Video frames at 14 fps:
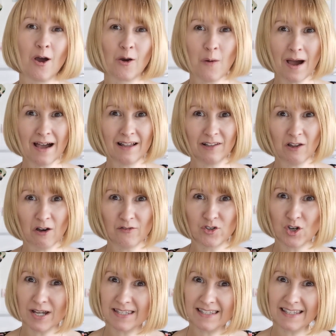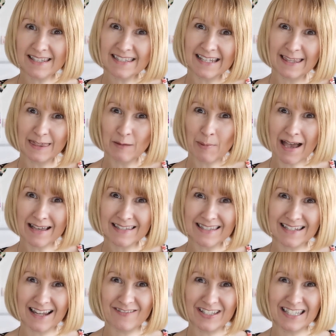quite a lot of dresses in the
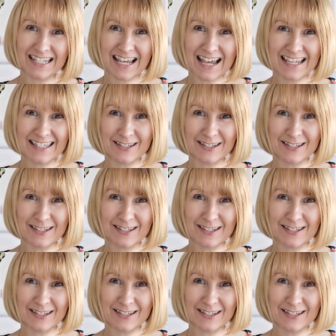past, haven't I?